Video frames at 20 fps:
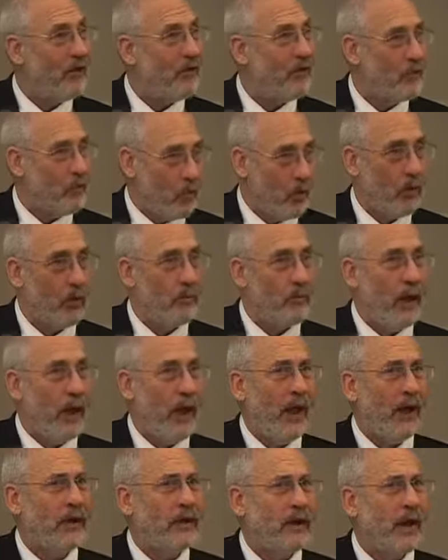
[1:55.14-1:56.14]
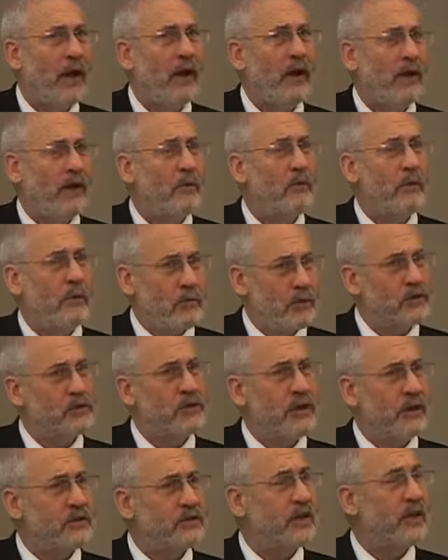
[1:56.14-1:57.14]
the World Bank, and let me
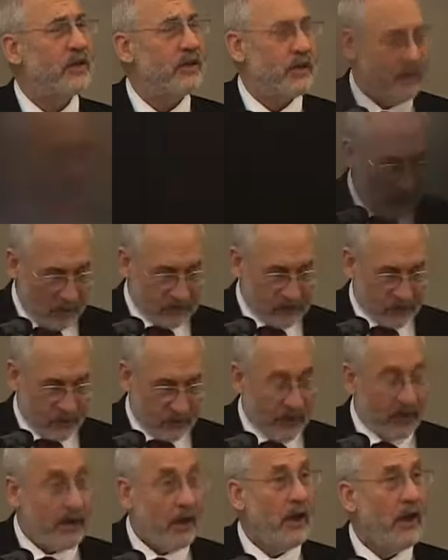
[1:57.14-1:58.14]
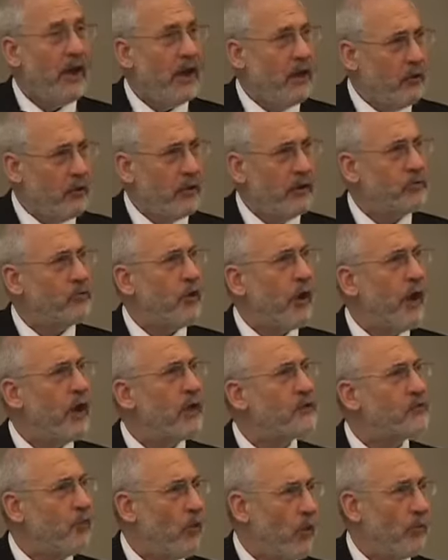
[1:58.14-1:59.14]
say also that he really
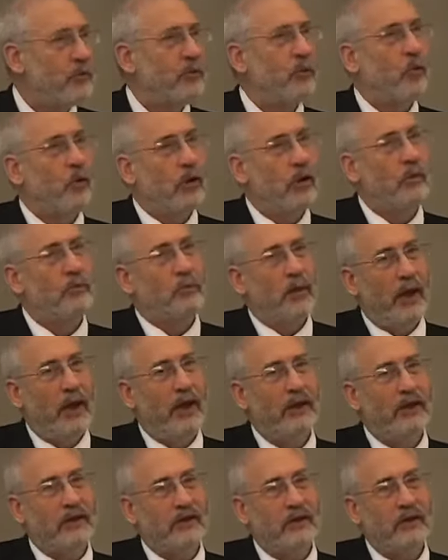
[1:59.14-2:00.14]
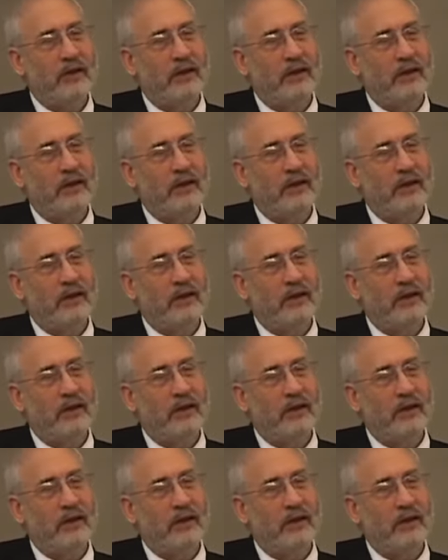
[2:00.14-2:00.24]
transformed the World Bank